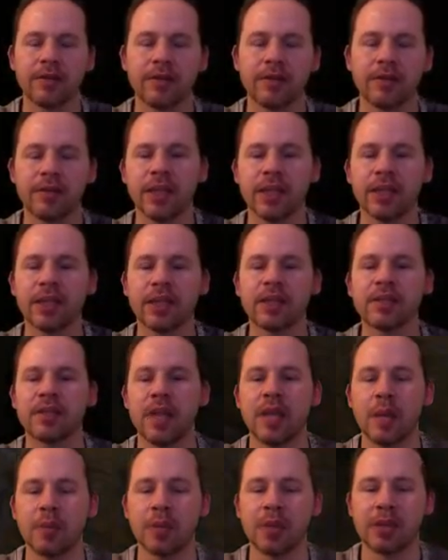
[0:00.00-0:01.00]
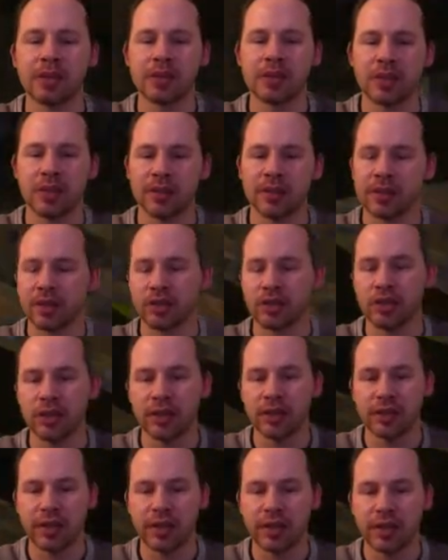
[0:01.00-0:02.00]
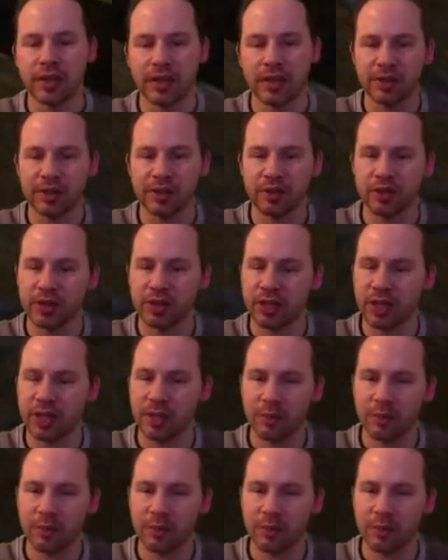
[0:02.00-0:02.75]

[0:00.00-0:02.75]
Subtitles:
Feeding these demons, there's actually a text message there.